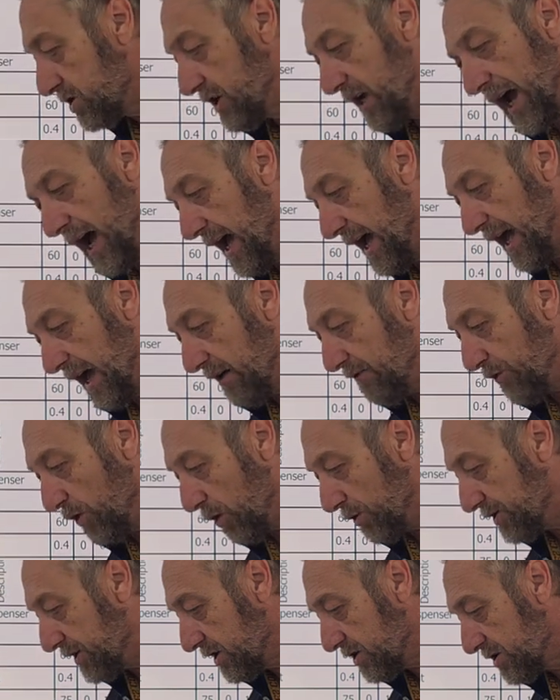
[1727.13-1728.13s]
Yeah, I have
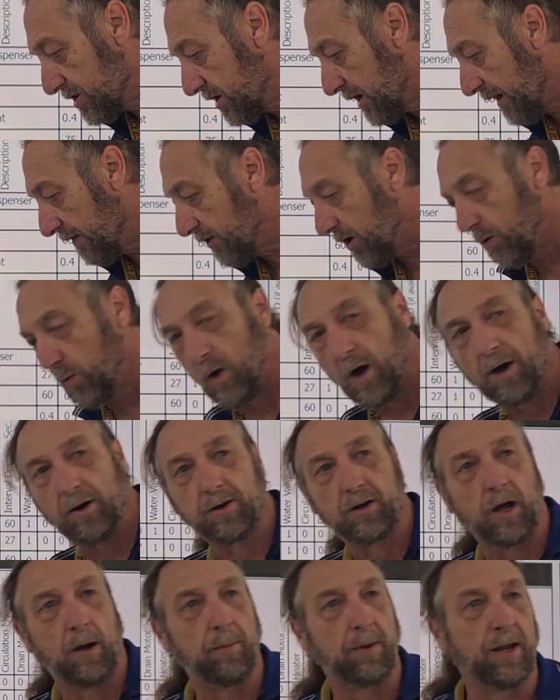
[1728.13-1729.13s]
voltage. Have no water
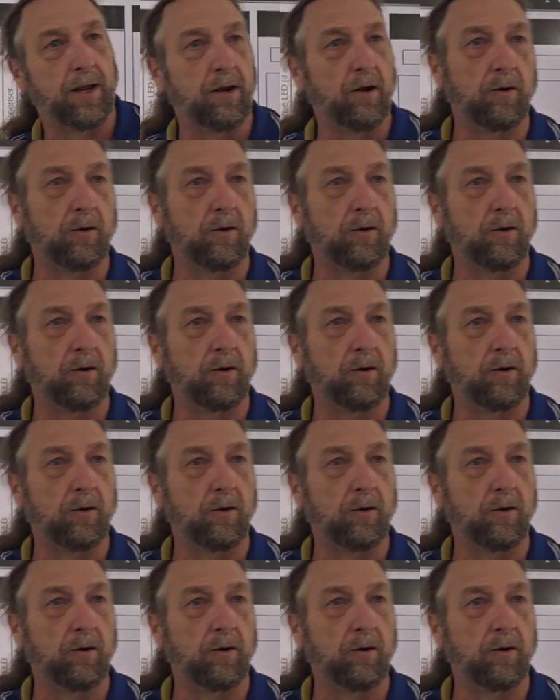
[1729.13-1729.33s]
coming in.